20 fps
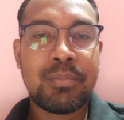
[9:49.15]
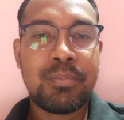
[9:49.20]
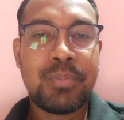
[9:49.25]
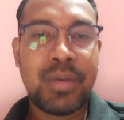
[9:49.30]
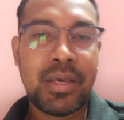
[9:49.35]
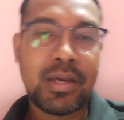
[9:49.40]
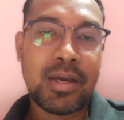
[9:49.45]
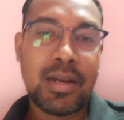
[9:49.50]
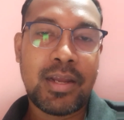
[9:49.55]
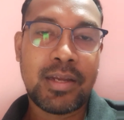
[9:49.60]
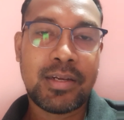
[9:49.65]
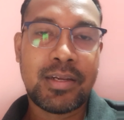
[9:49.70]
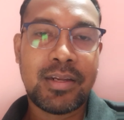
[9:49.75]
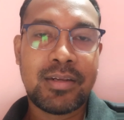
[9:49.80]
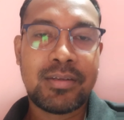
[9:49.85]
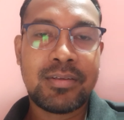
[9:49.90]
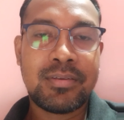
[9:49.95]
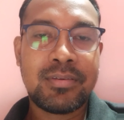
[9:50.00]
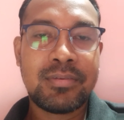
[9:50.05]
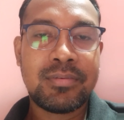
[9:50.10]
be
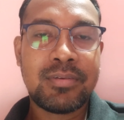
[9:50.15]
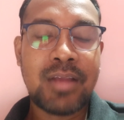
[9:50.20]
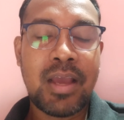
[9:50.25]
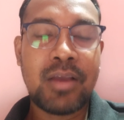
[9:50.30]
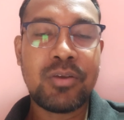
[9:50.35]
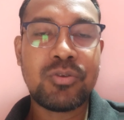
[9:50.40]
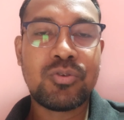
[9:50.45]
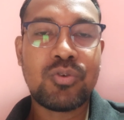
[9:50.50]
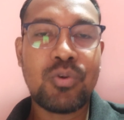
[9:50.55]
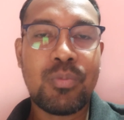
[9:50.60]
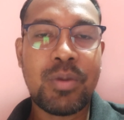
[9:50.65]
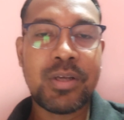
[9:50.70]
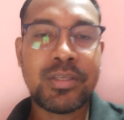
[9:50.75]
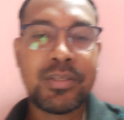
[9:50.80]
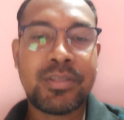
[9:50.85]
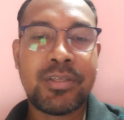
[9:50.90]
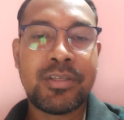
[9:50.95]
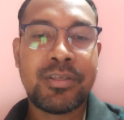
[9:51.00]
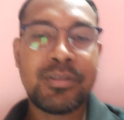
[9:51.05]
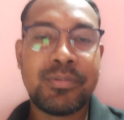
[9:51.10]
connected. Thank you so
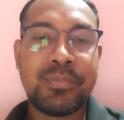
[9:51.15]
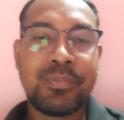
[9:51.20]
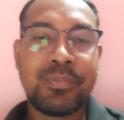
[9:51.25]
much.